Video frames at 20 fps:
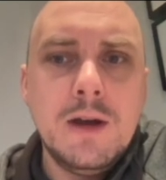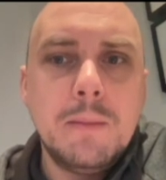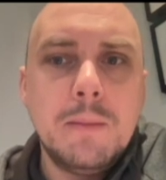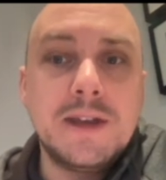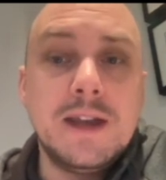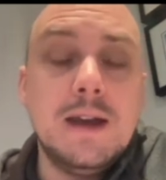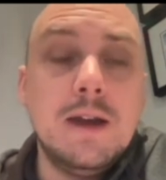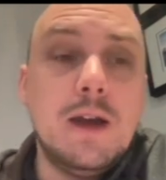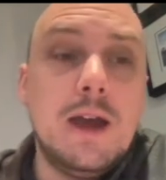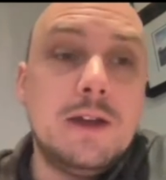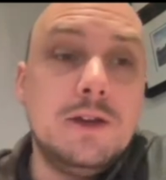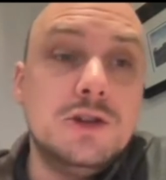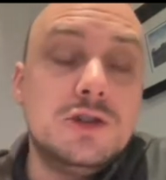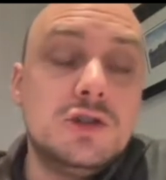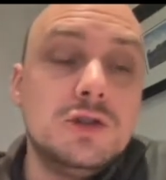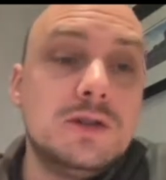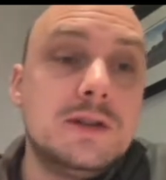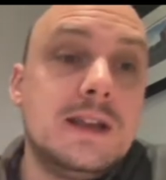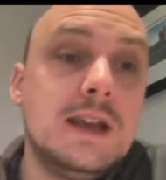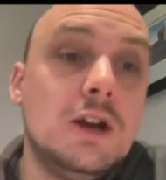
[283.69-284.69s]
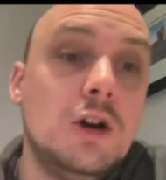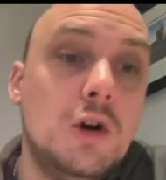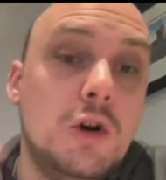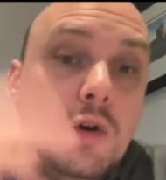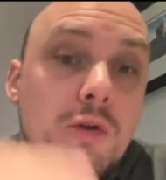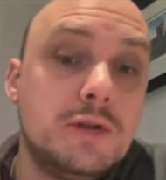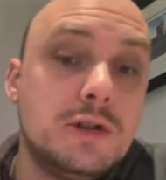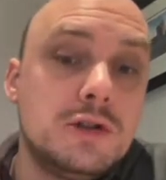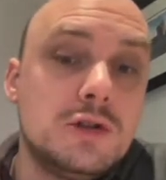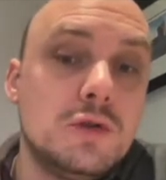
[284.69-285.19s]
But yeah, you should get
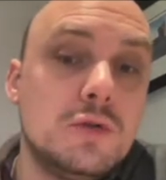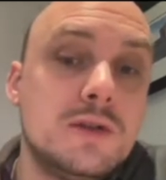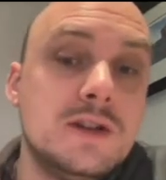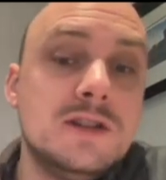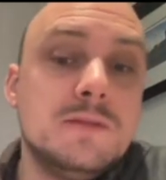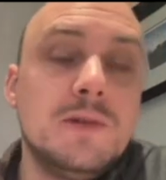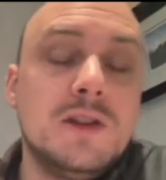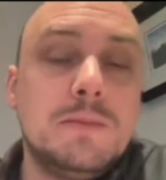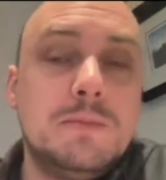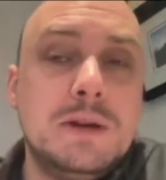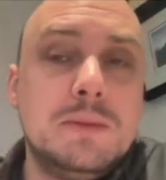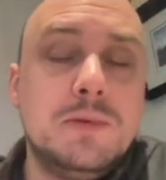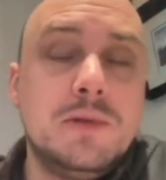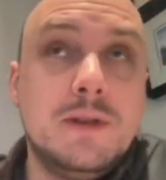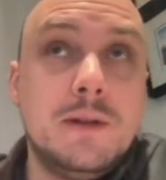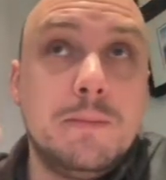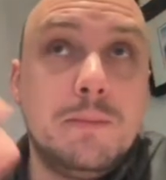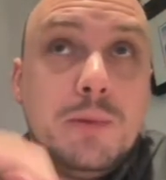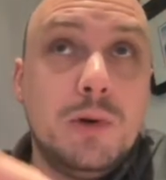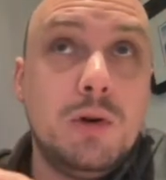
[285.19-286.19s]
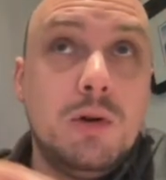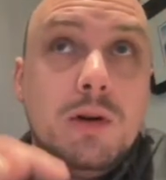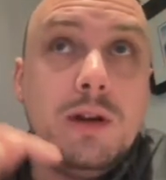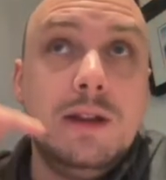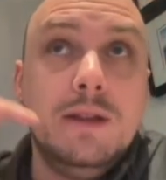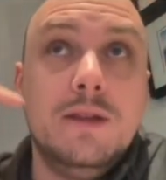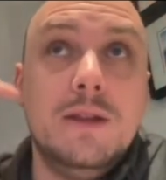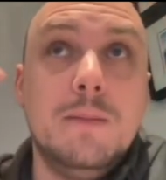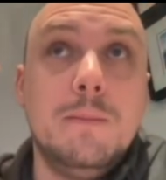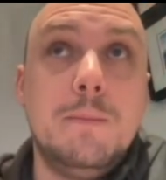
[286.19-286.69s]
all your tokens, but the people that bought
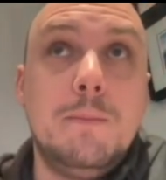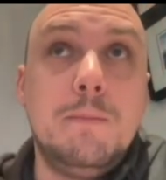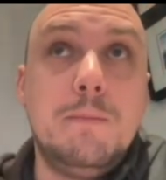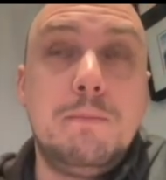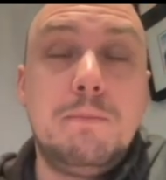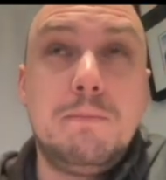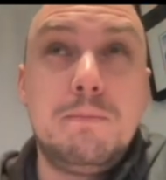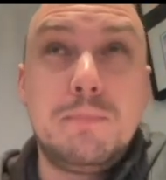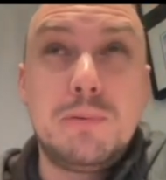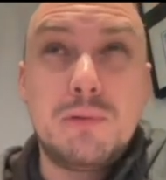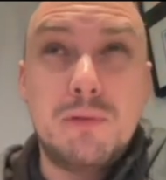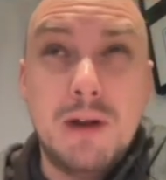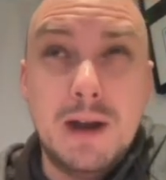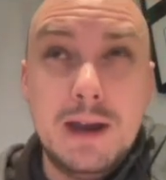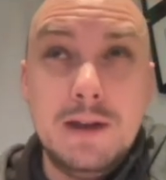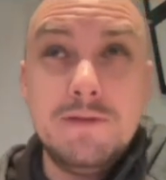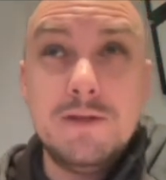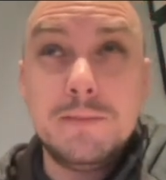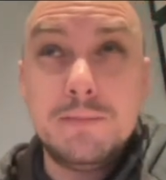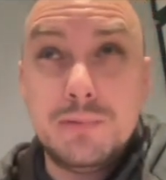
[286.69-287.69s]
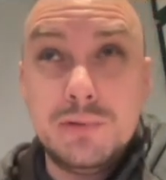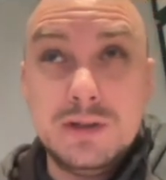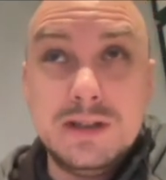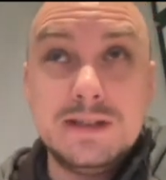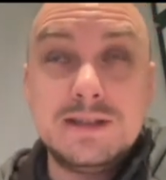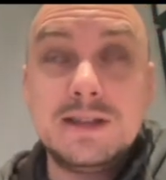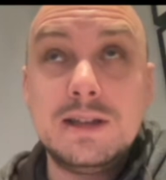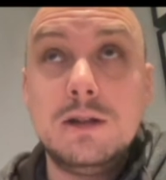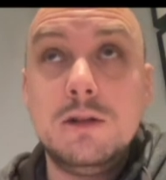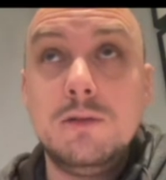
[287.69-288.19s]
in the private
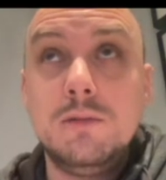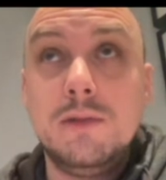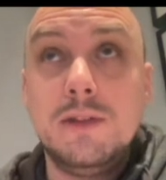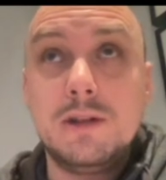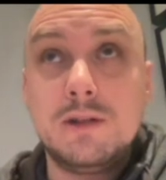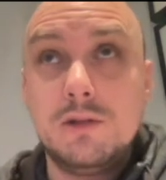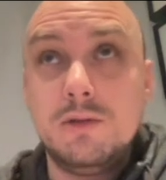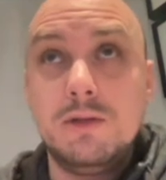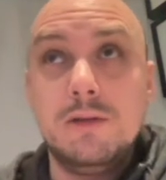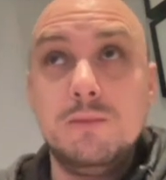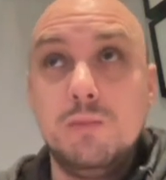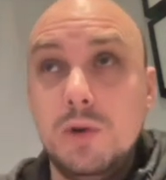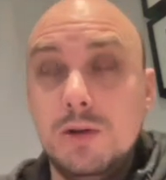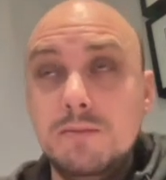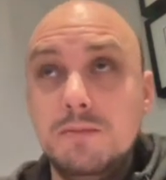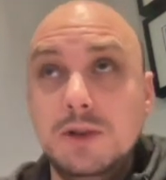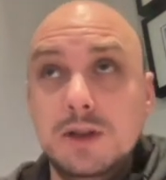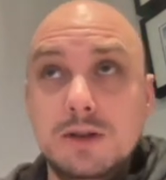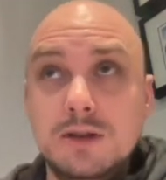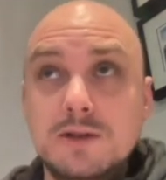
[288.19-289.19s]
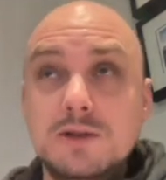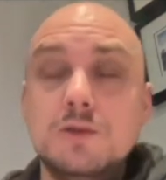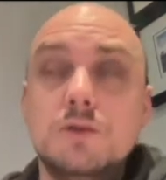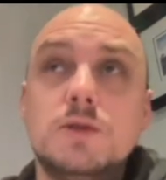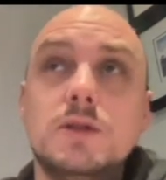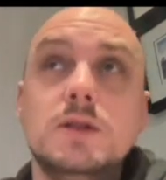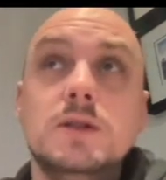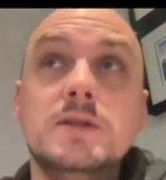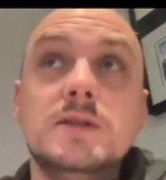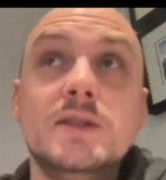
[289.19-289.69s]
pre-sale that got the 1 million
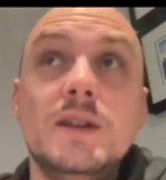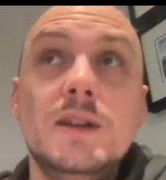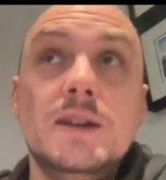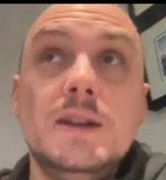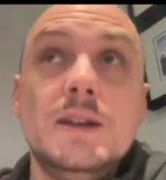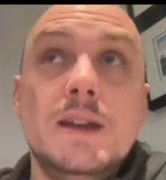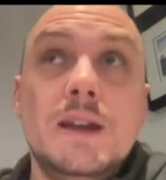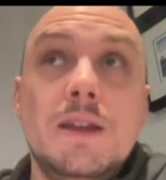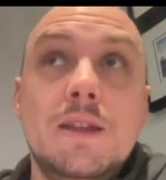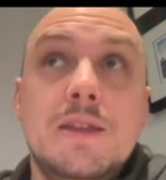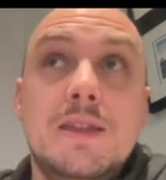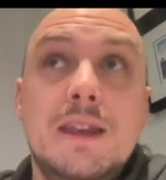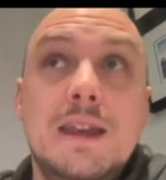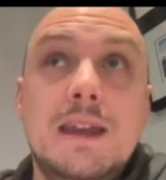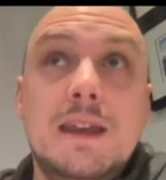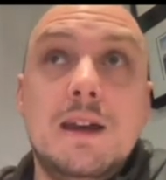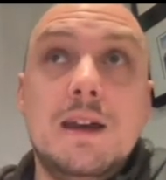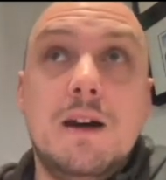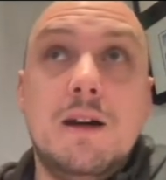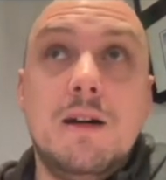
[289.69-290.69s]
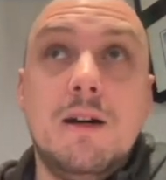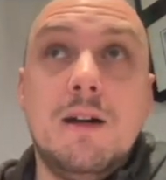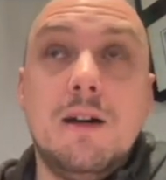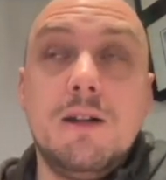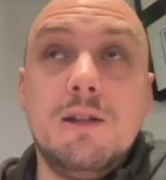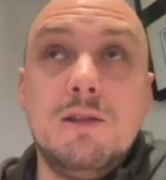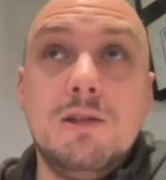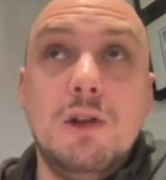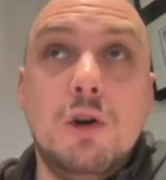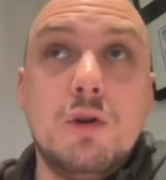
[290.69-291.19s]
tokens, they
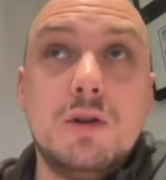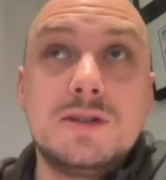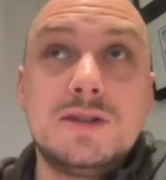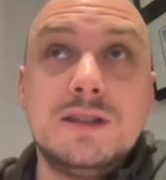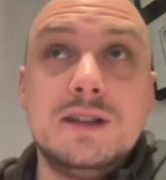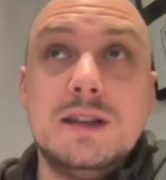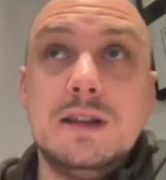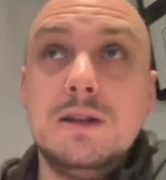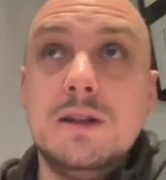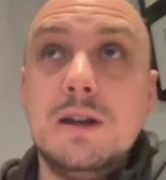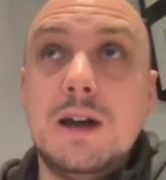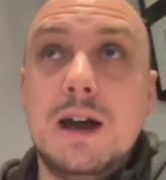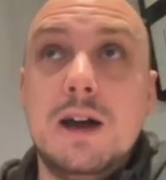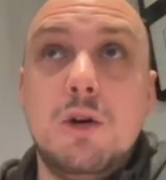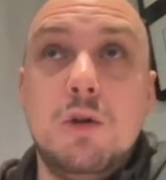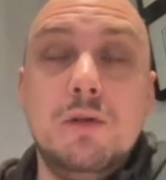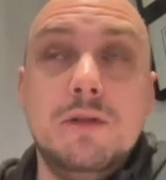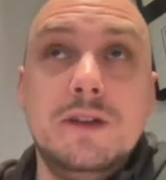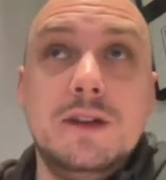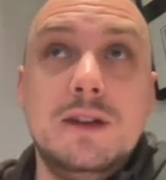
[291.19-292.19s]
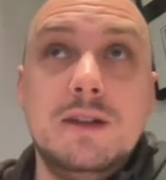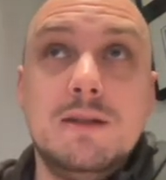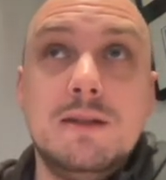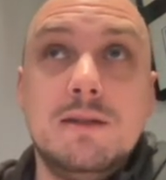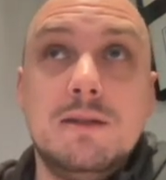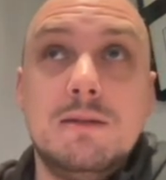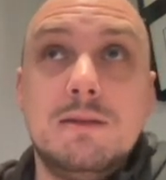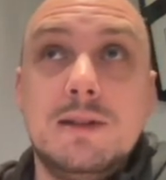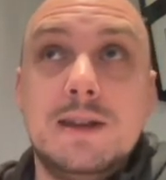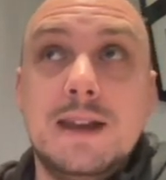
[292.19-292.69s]
are locked in at
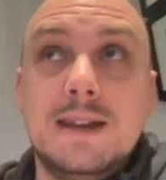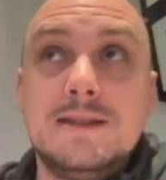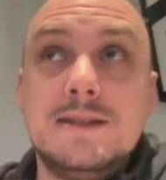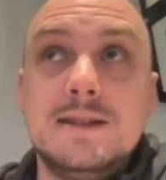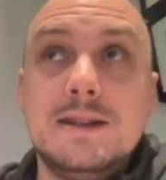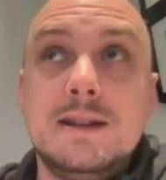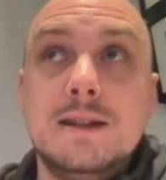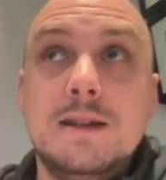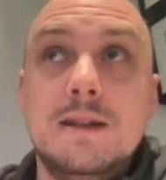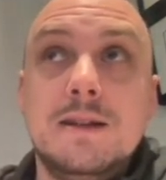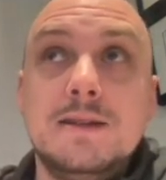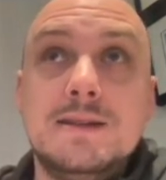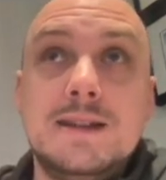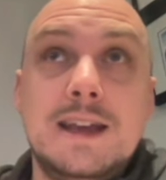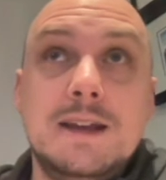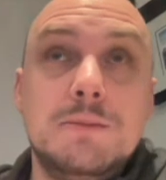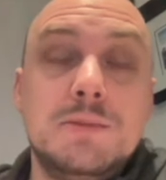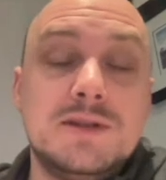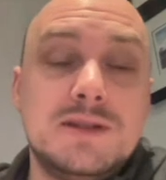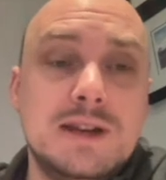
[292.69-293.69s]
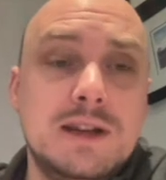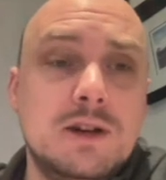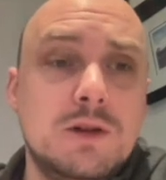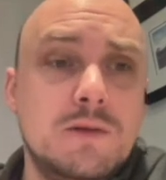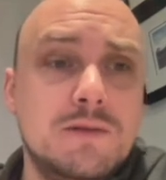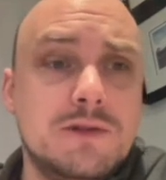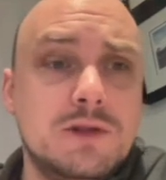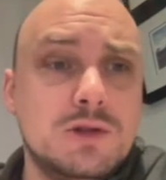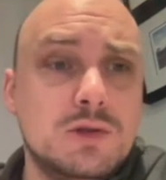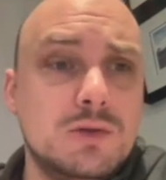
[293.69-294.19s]
only getting 10%
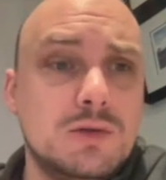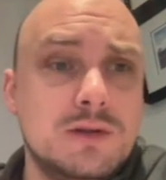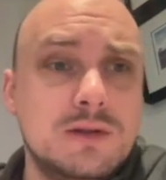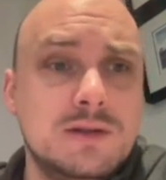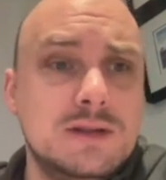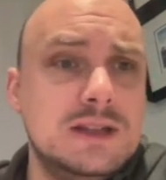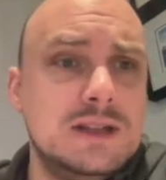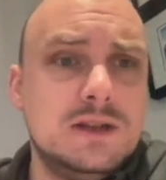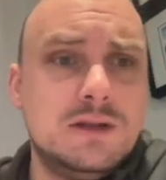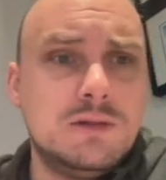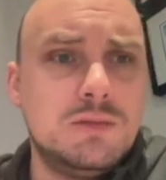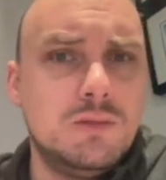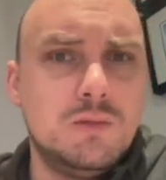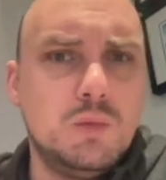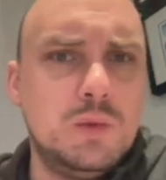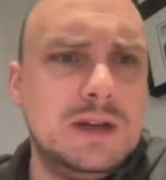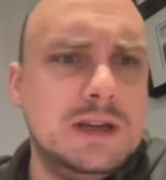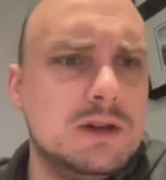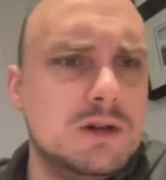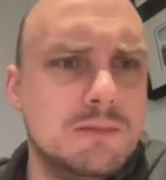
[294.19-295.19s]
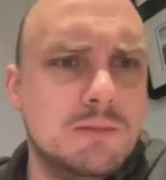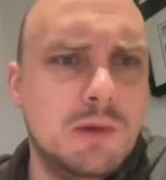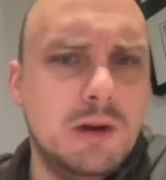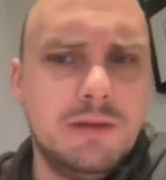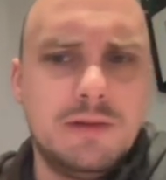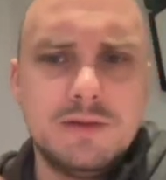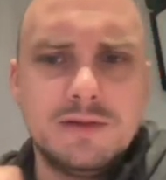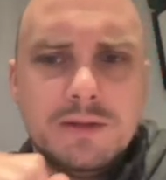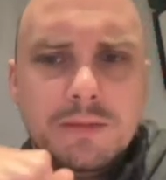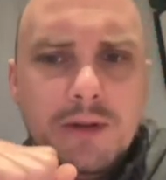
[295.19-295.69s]
of their tokens each week or
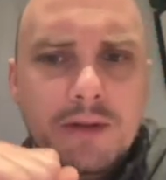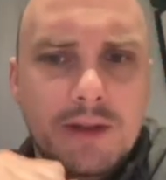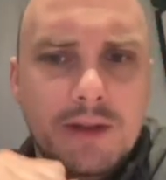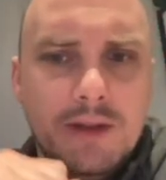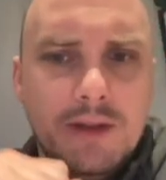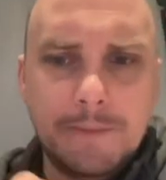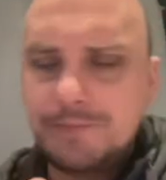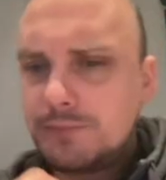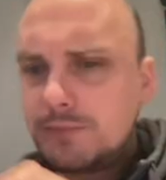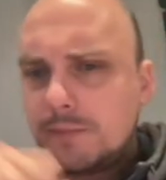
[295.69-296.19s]
month or something like that.